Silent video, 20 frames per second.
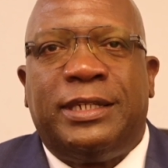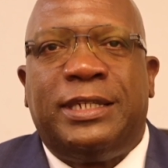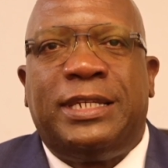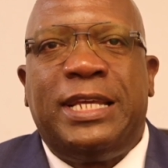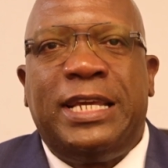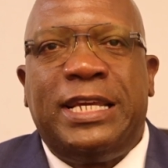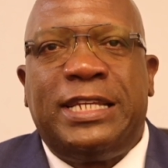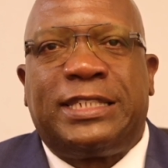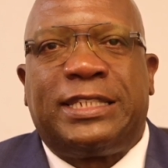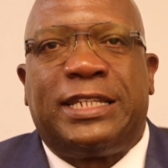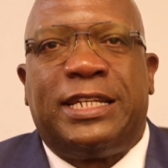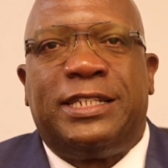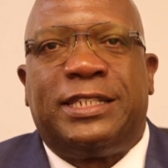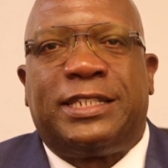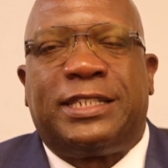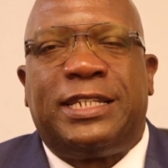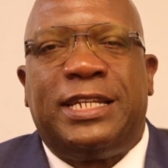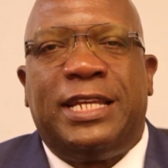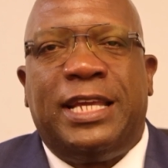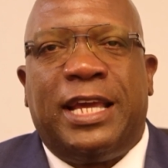
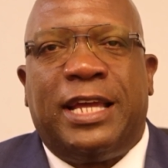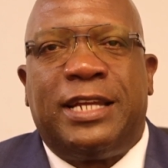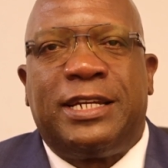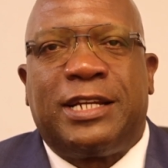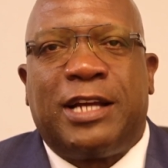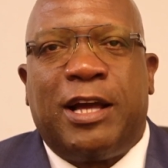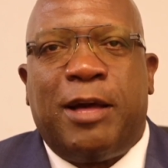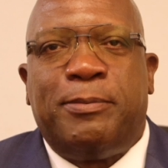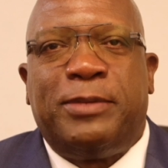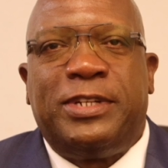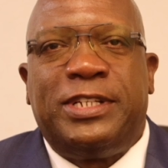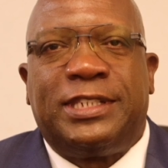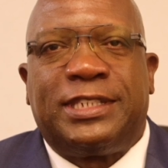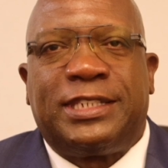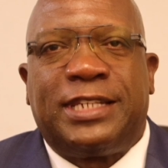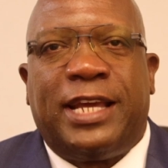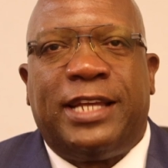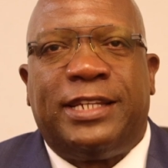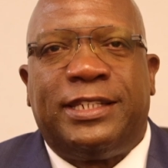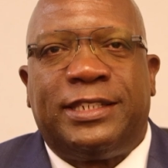Decency and common
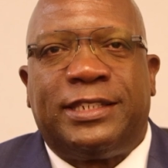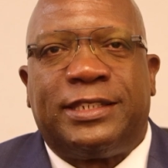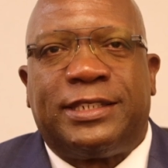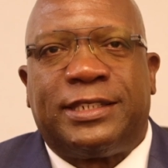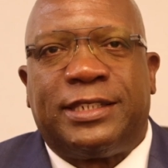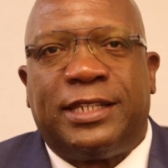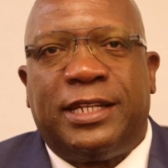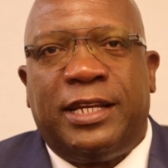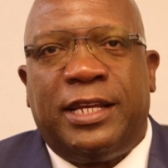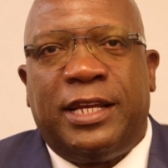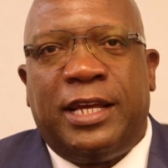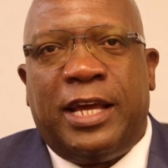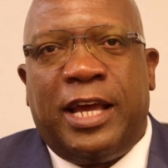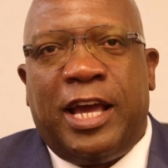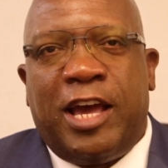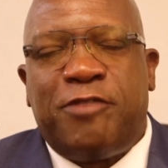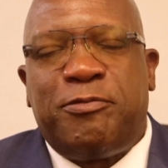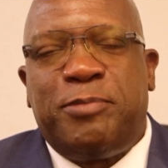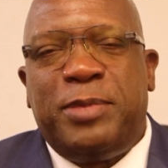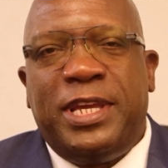sense
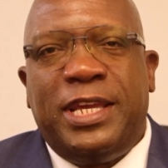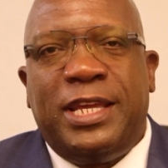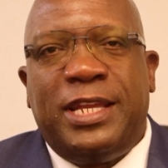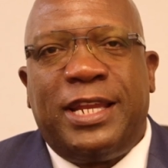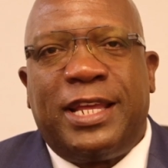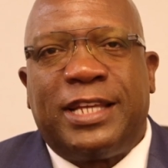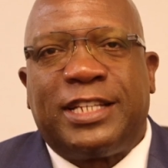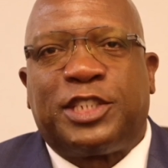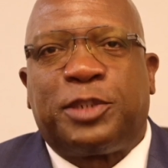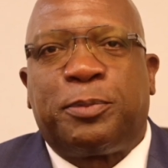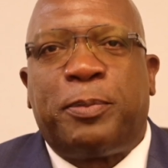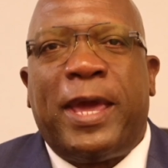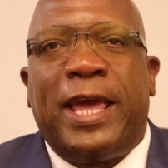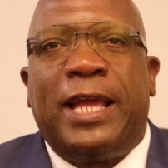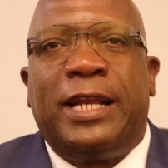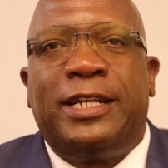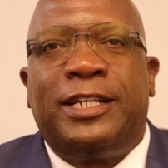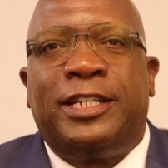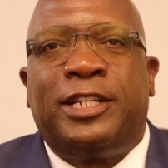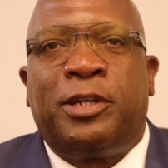have been
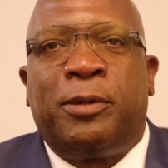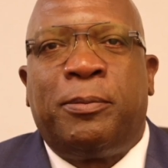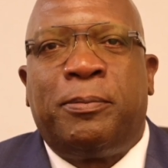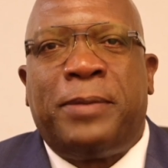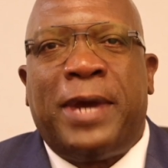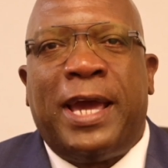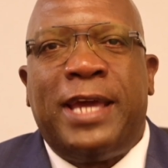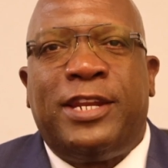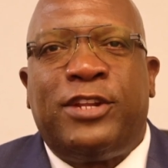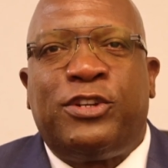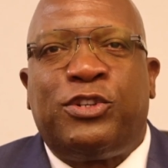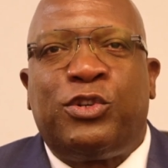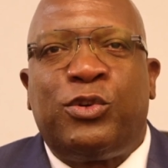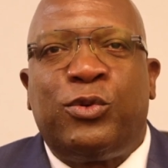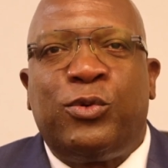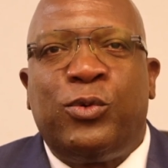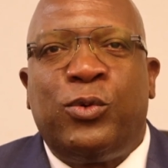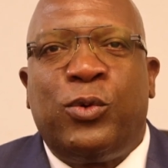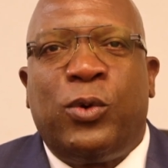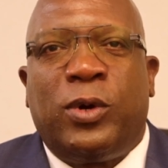expelled by the
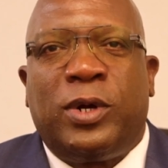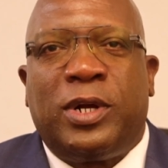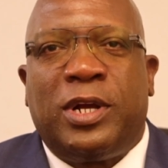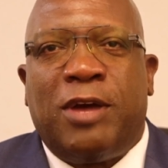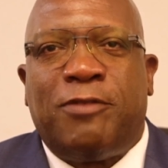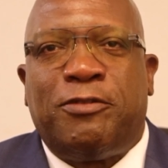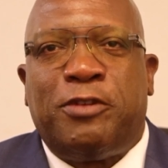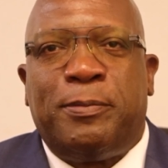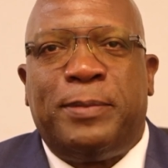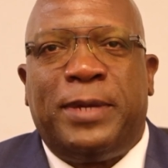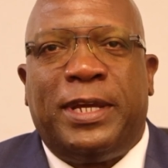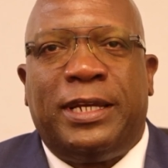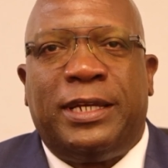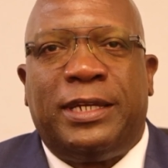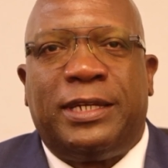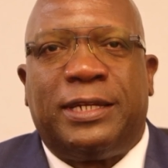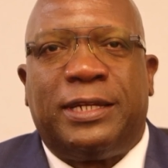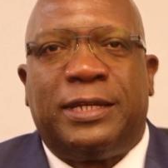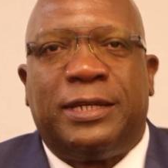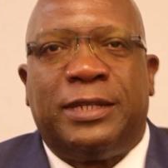Jew
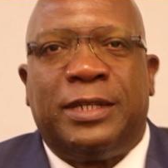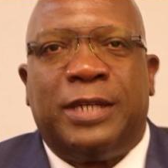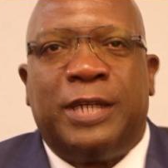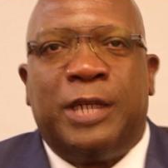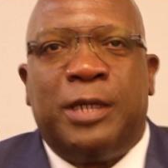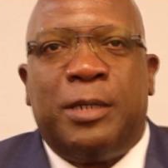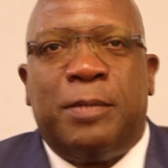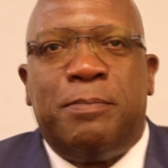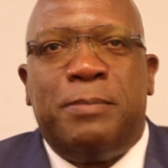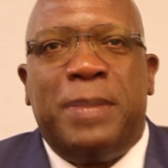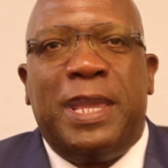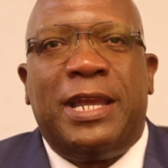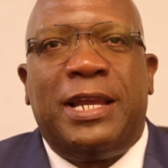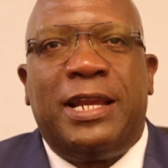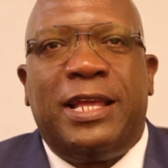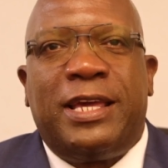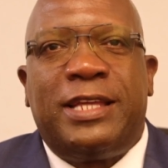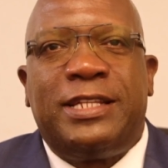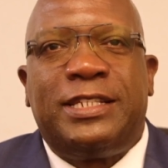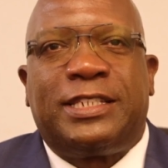government.
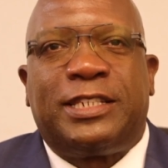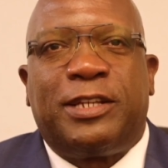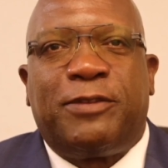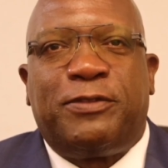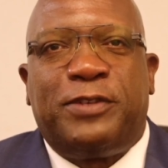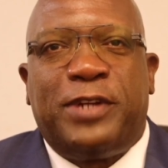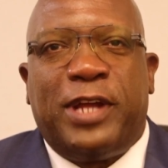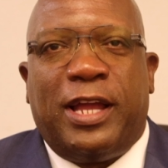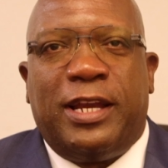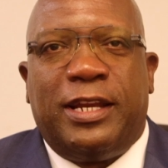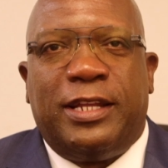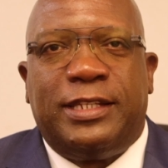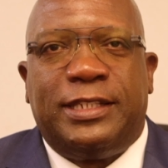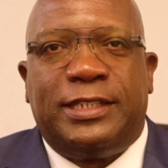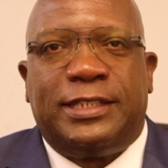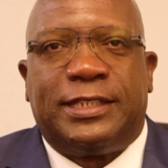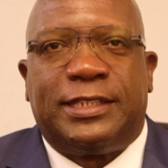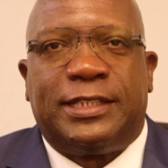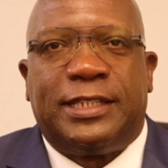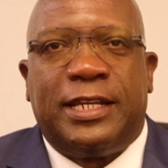Millions of
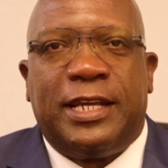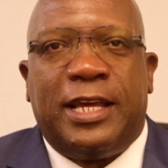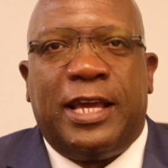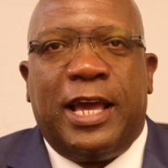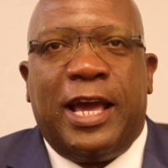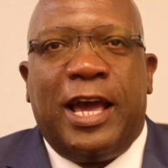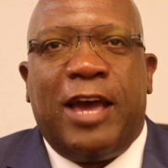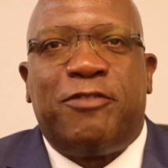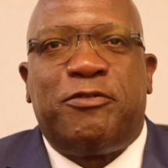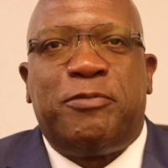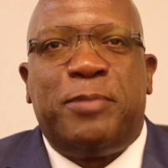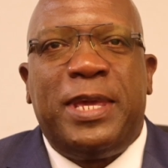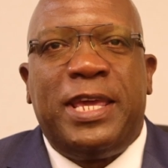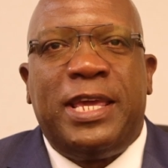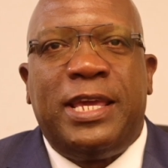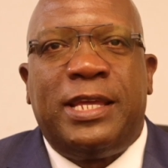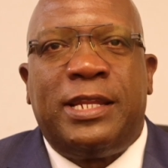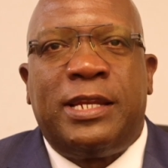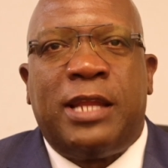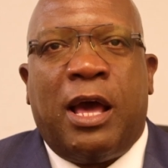dollars have
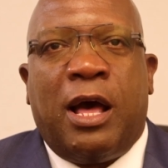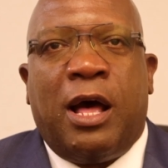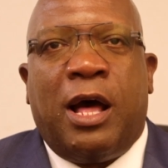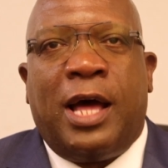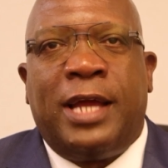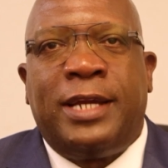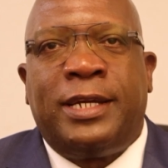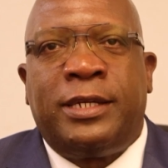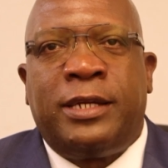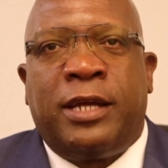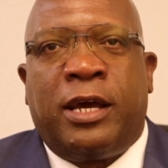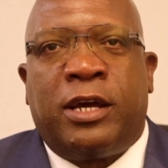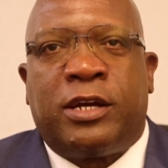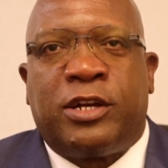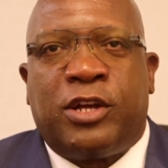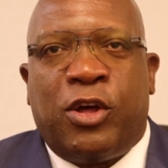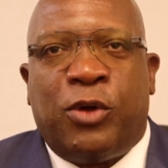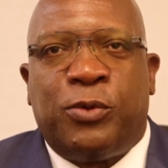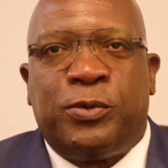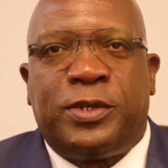been
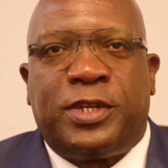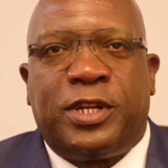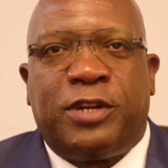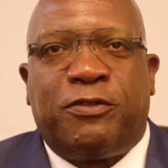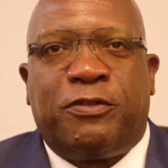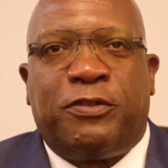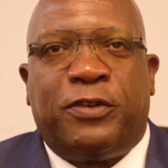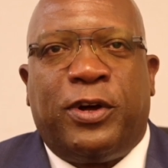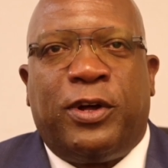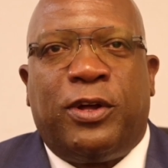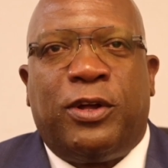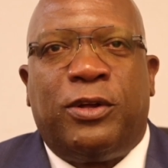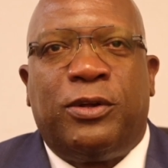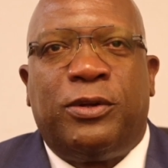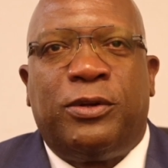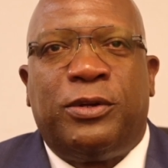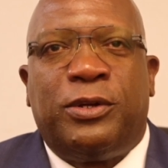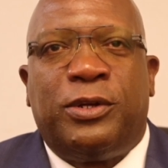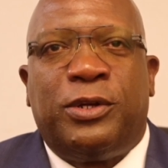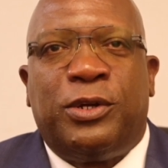unaccounted for
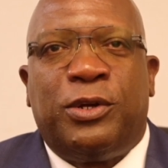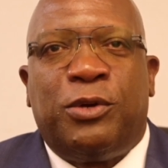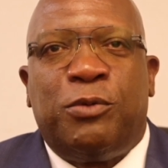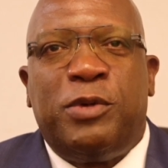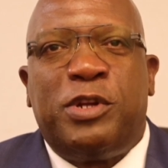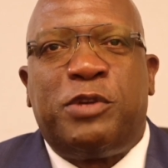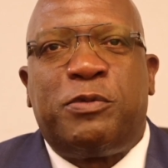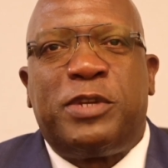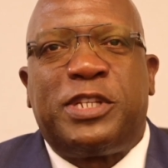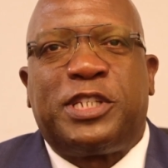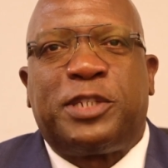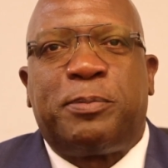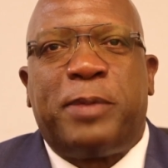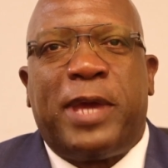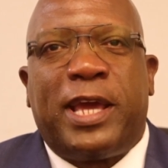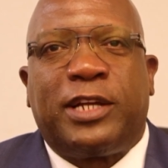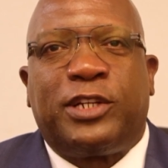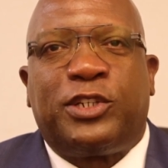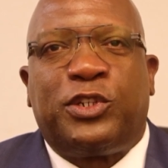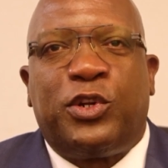with
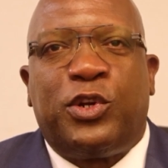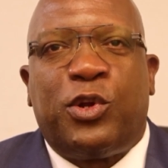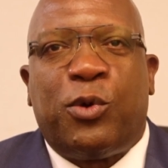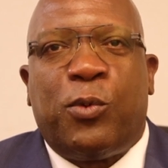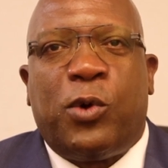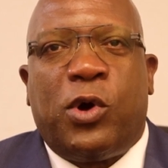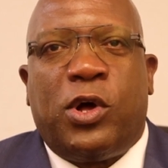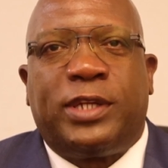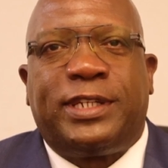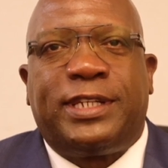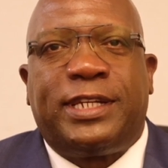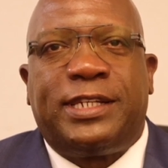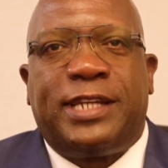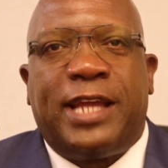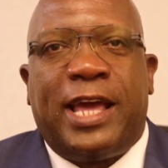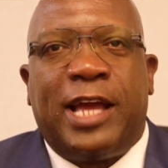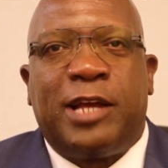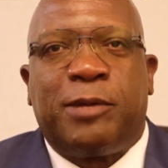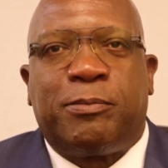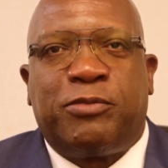respect to the water
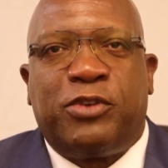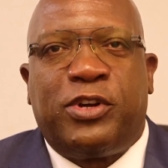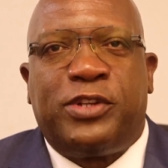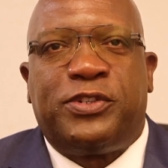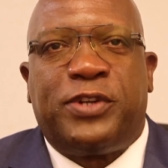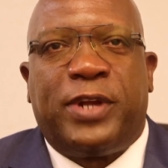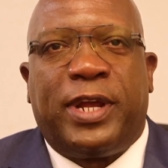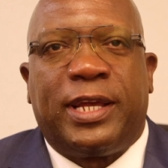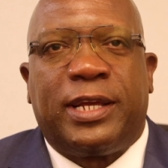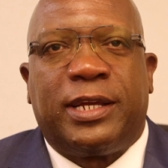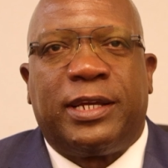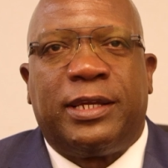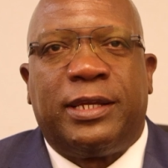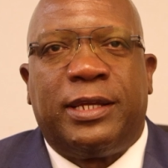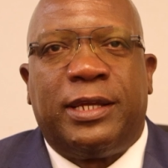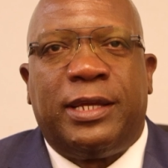tank project,